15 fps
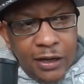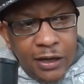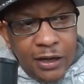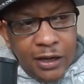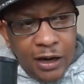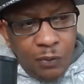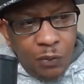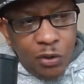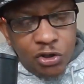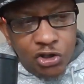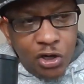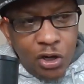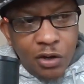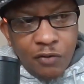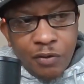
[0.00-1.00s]
I want
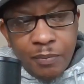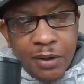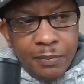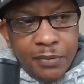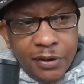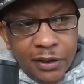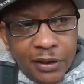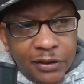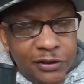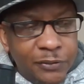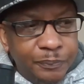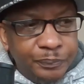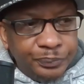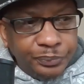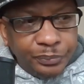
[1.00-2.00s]
y'all to remember this.
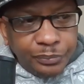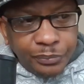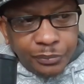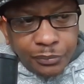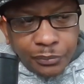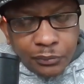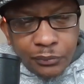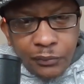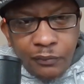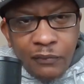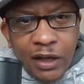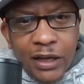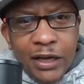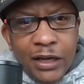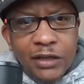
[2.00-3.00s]

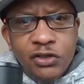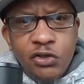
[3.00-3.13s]
He's